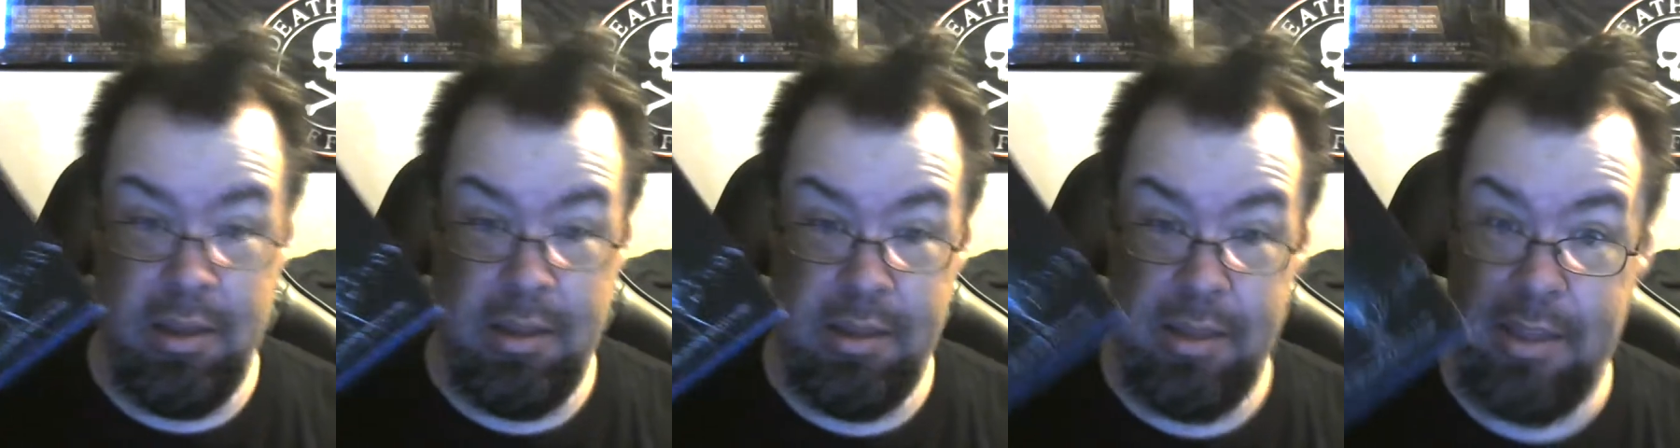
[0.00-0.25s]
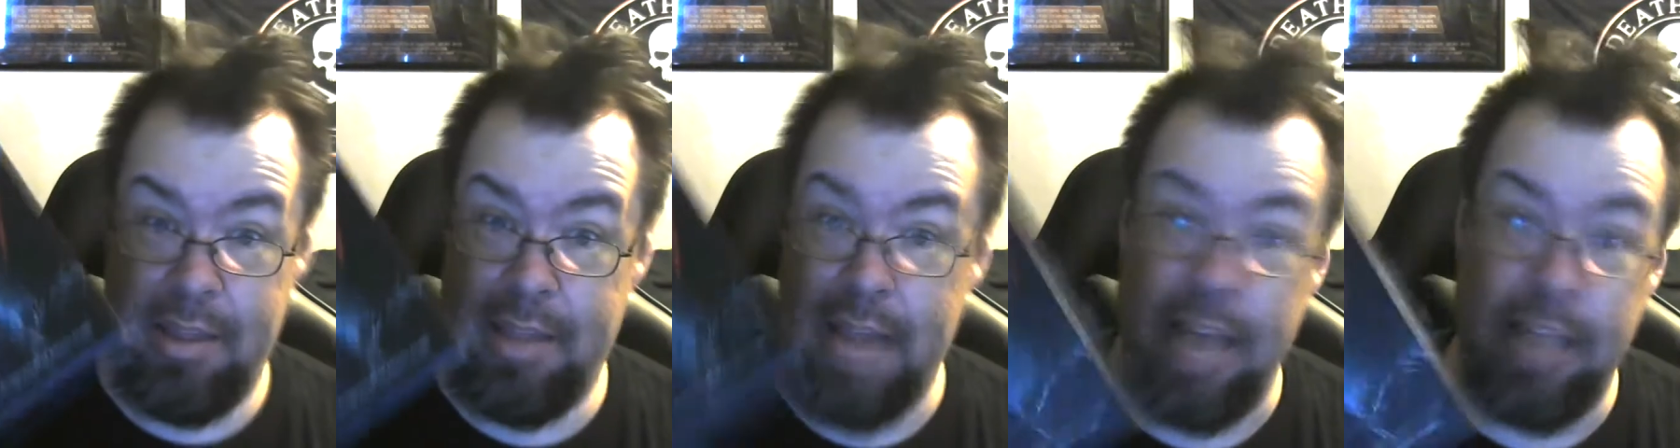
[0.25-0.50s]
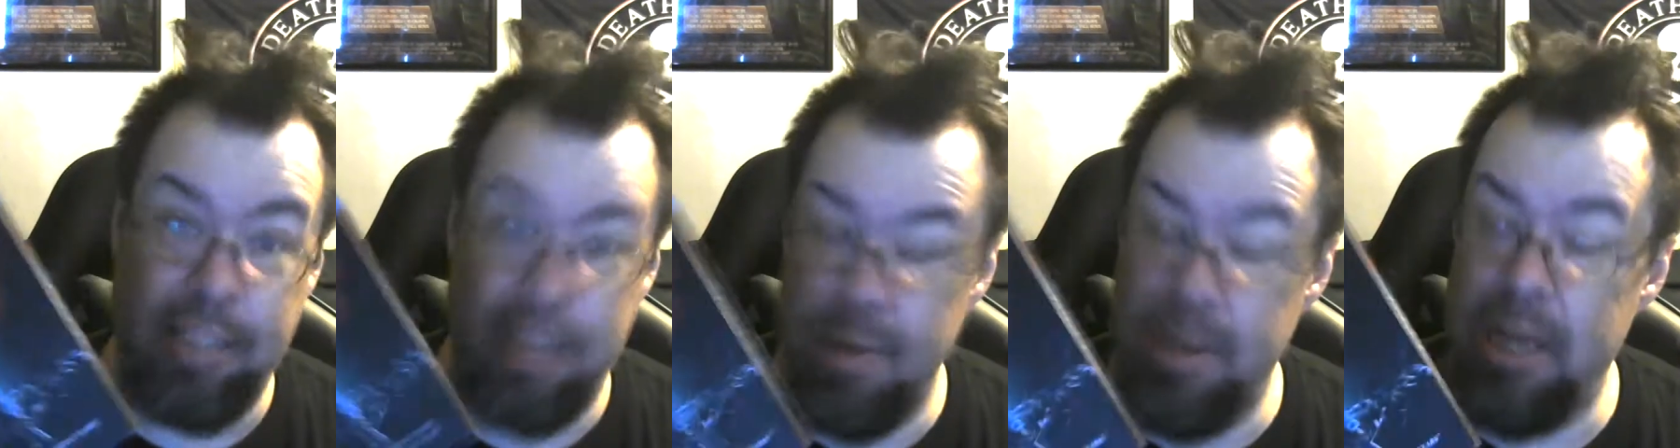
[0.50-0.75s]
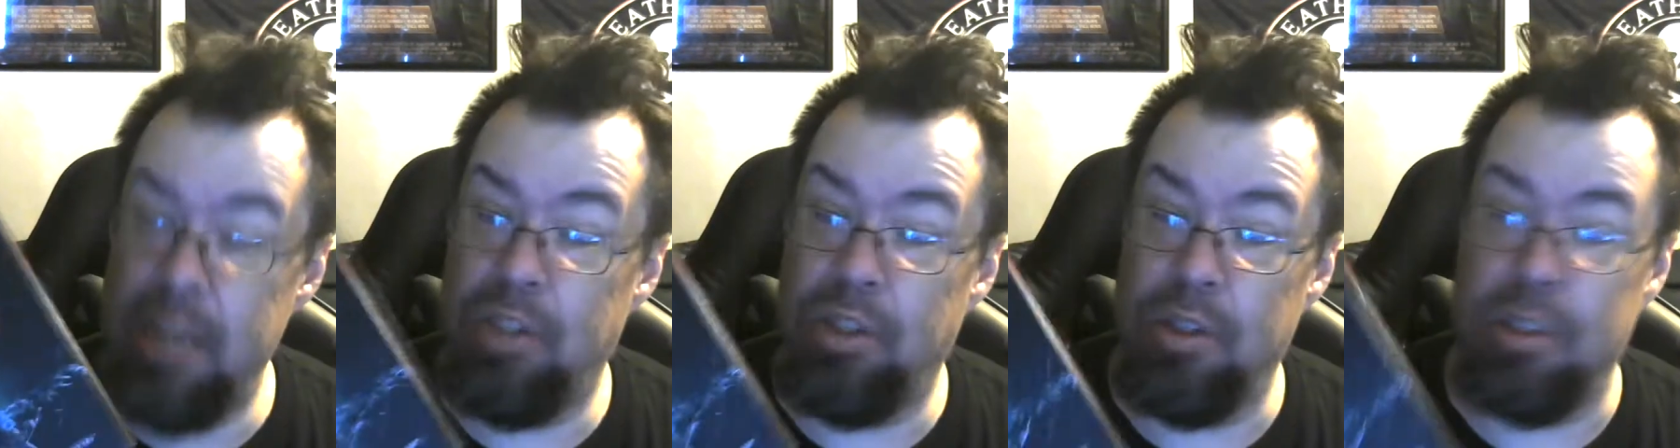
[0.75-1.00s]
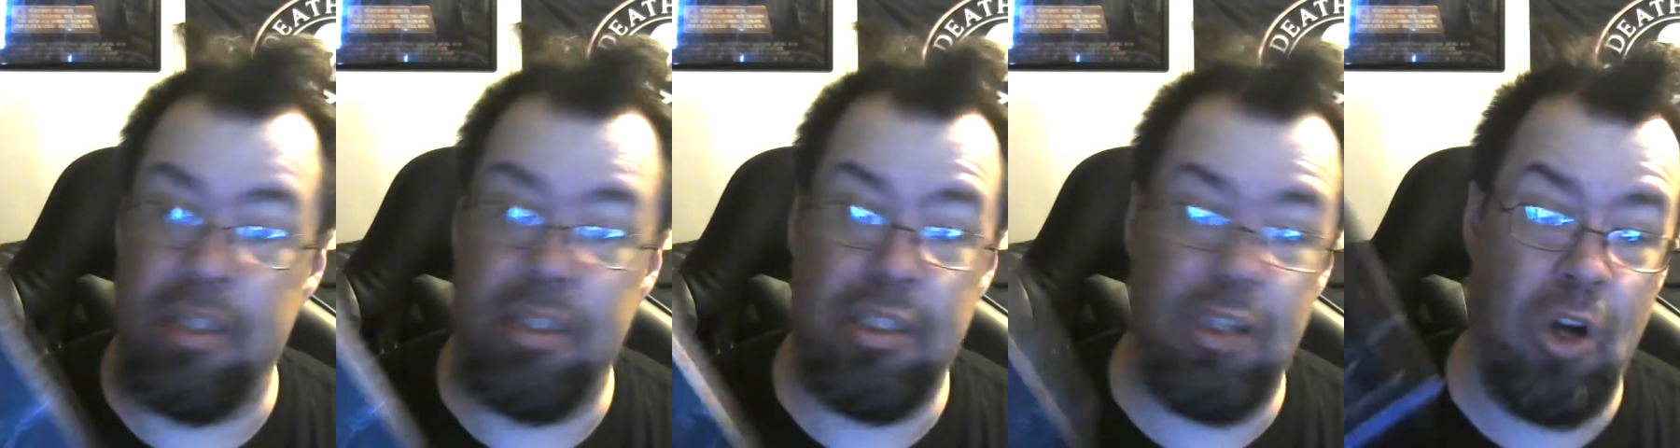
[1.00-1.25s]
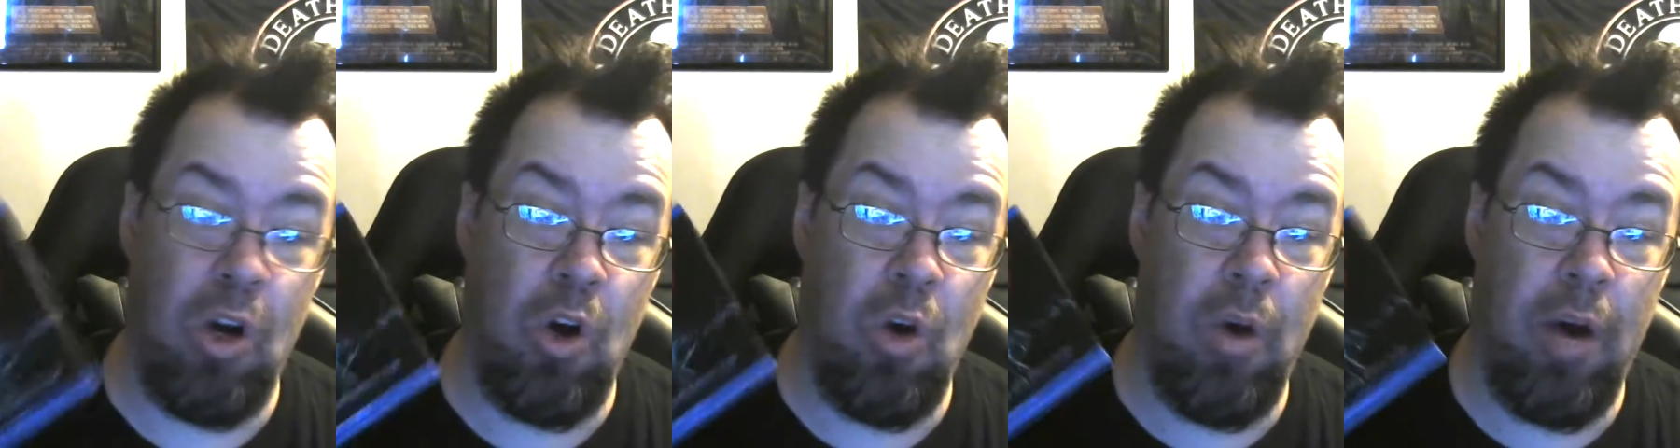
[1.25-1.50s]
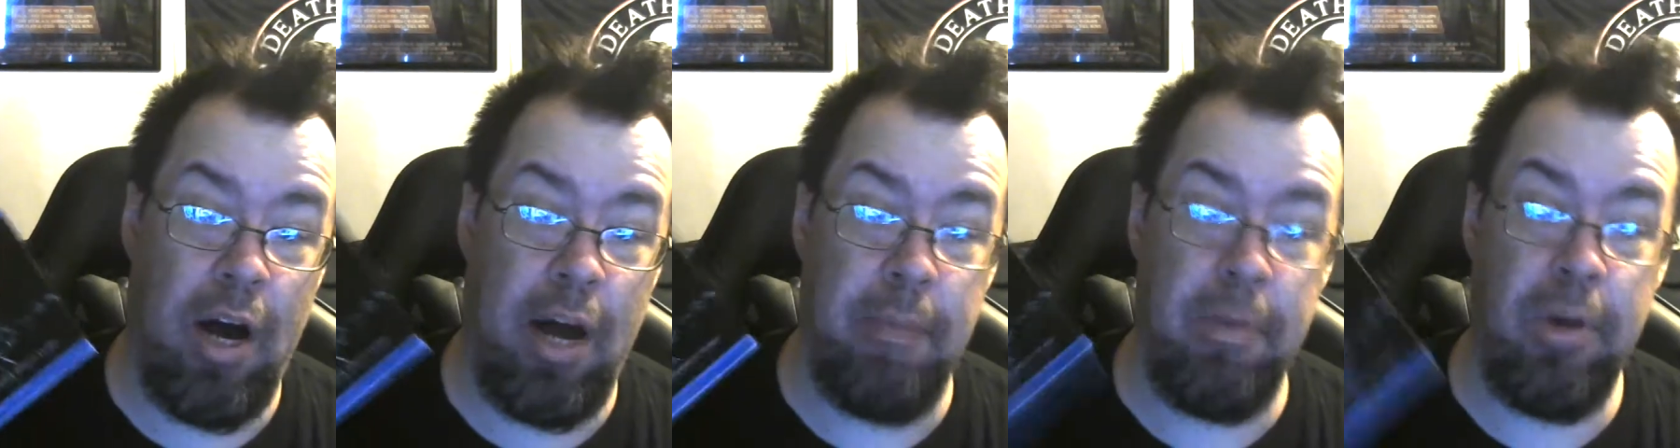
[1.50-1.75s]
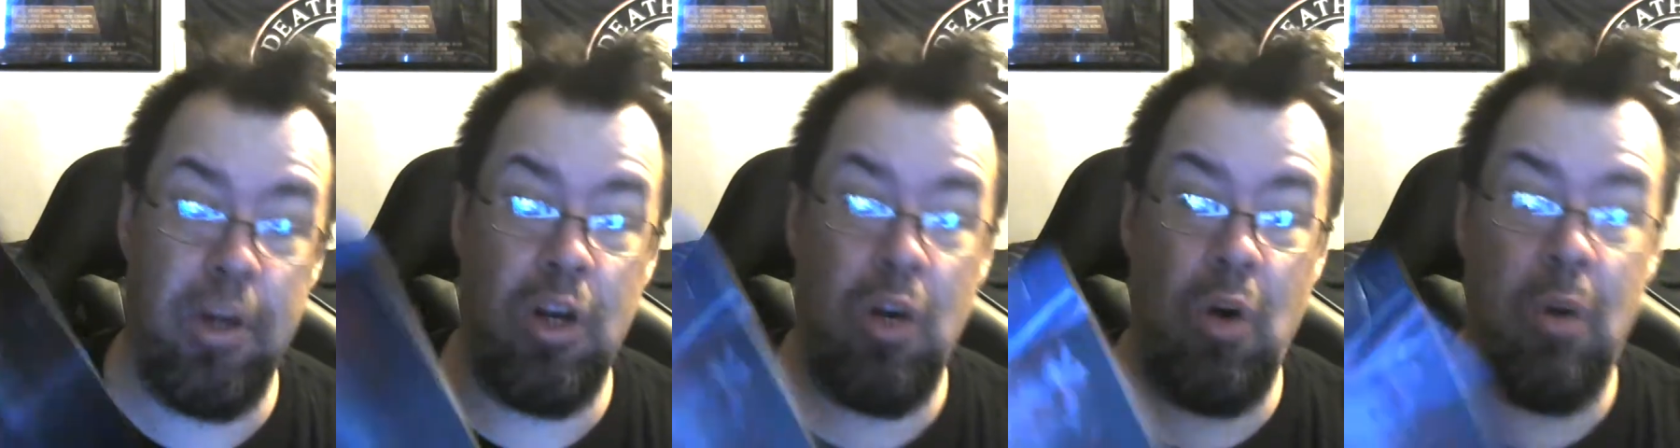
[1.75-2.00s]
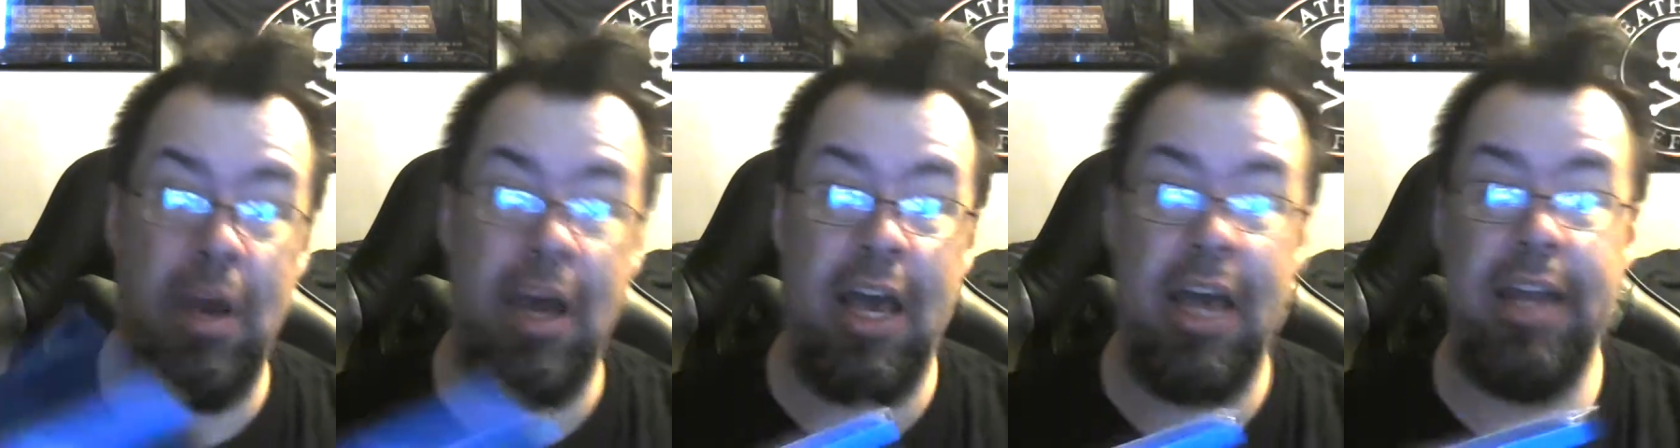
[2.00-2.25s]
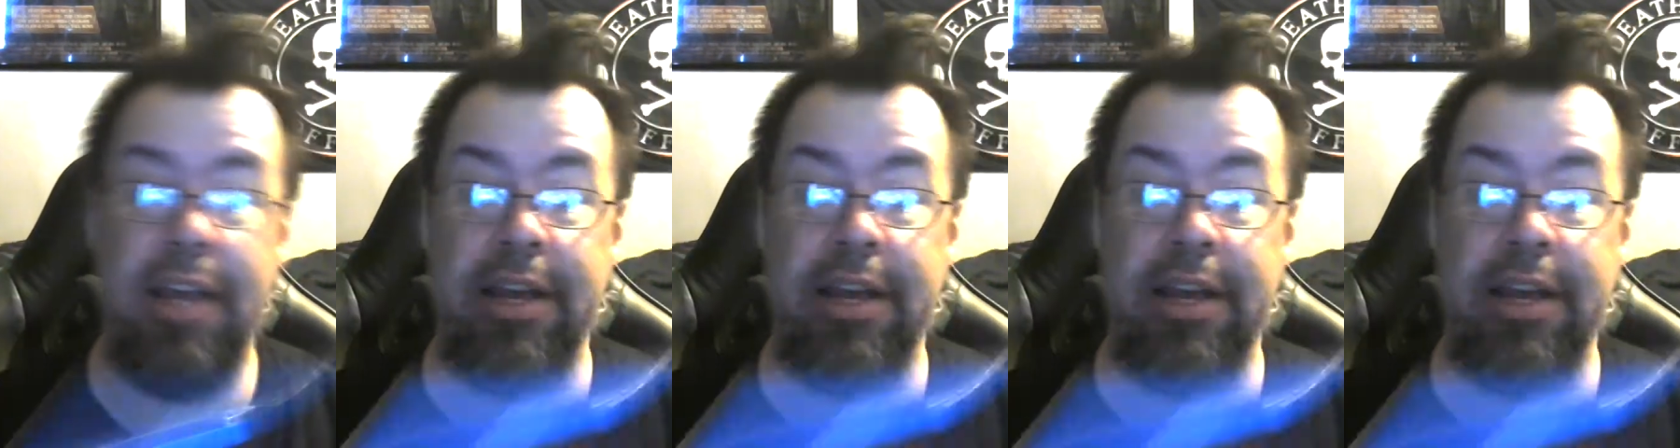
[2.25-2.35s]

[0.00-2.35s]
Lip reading: That's going to be interesting. So I'm going to go ahead